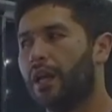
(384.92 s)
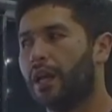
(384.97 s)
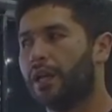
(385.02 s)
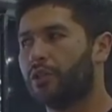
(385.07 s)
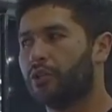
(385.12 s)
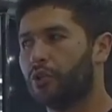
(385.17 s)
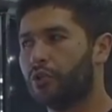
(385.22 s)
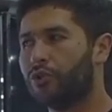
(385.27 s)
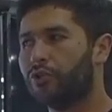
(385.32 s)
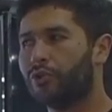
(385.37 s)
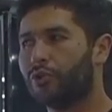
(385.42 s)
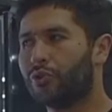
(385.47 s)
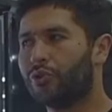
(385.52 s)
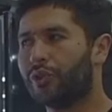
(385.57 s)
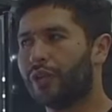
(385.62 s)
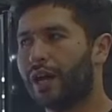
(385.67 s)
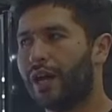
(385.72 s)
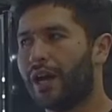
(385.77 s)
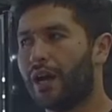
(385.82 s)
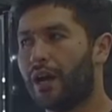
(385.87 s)
you
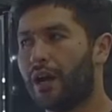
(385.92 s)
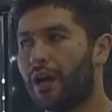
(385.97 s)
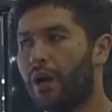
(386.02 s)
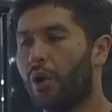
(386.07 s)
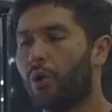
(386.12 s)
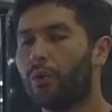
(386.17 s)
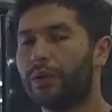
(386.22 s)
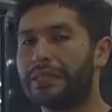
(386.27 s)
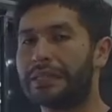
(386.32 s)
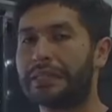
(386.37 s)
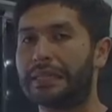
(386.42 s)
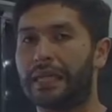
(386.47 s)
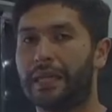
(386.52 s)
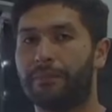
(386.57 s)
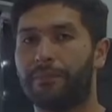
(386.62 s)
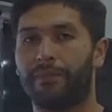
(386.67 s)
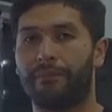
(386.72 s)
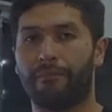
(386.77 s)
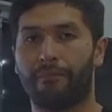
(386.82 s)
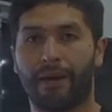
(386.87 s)
should always
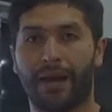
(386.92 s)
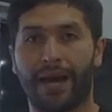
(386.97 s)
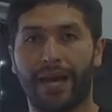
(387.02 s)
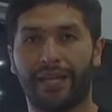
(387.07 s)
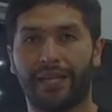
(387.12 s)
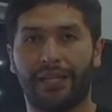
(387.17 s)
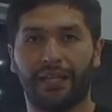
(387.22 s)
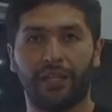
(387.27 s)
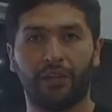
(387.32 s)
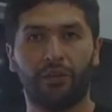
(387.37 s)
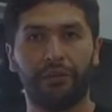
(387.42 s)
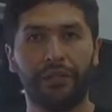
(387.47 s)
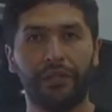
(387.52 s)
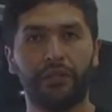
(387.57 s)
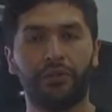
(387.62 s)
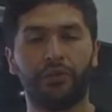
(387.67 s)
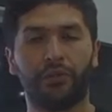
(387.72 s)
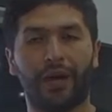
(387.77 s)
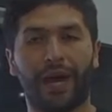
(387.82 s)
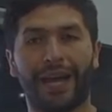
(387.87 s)
keep in mind in
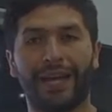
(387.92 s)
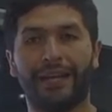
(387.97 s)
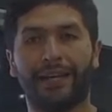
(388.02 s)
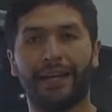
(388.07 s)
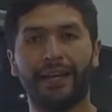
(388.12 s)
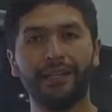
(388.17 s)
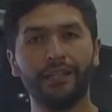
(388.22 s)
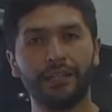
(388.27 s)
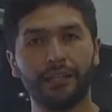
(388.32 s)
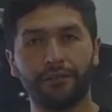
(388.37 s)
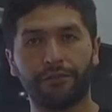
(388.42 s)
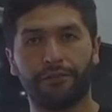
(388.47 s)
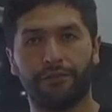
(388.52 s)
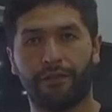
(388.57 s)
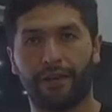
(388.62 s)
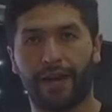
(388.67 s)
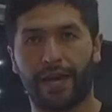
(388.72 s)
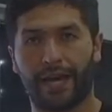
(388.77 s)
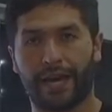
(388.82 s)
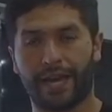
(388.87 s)
order to
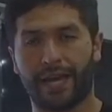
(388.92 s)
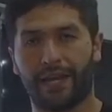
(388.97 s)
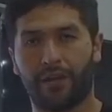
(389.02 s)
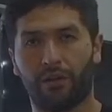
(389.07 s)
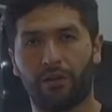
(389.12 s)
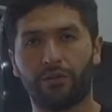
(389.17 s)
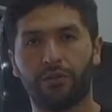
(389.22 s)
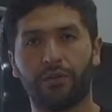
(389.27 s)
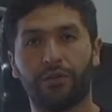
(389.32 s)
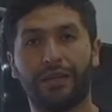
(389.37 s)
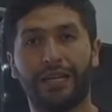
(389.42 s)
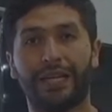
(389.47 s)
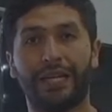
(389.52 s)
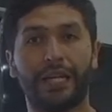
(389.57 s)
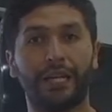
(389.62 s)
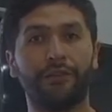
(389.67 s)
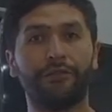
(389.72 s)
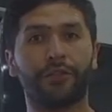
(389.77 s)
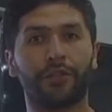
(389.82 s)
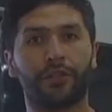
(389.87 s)
identify and also
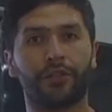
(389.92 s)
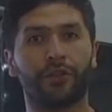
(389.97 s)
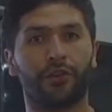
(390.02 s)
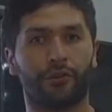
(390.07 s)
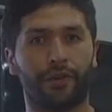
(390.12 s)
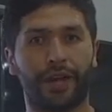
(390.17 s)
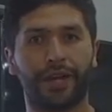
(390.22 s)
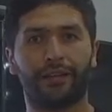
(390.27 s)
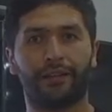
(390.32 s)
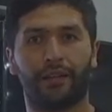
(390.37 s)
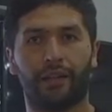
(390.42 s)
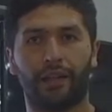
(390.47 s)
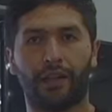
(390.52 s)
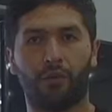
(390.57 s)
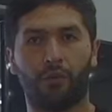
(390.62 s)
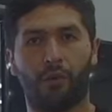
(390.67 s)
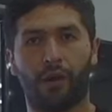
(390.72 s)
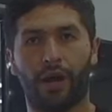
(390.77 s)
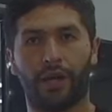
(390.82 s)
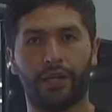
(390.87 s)
deliver correctly
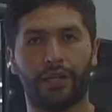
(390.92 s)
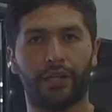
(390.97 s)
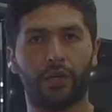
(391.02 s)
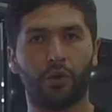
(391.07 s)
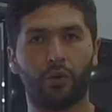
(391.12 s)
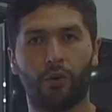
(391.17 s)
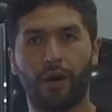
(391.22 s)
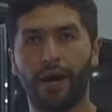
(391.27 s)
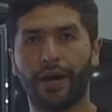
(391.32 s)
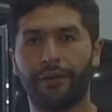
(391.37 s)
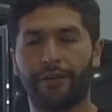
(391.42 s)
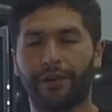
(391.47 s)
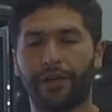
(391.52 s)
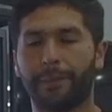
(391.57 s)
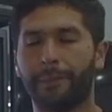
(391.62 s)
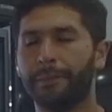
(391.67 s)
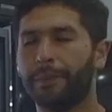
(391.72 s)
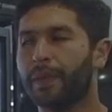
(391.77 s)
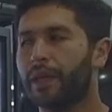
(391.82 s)
one inquiry.